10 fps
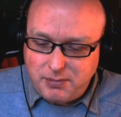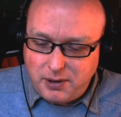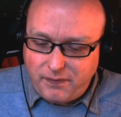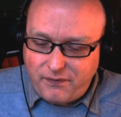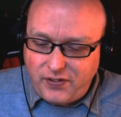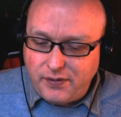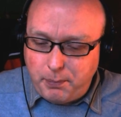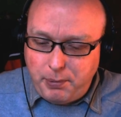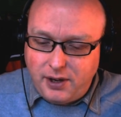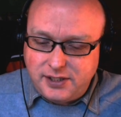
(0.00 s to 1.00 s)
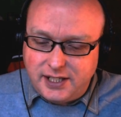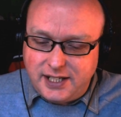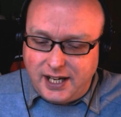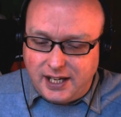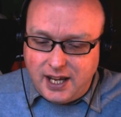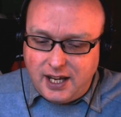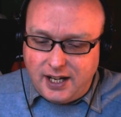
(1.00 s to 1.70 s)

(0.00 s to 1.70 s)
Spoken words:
my favourite part of the day.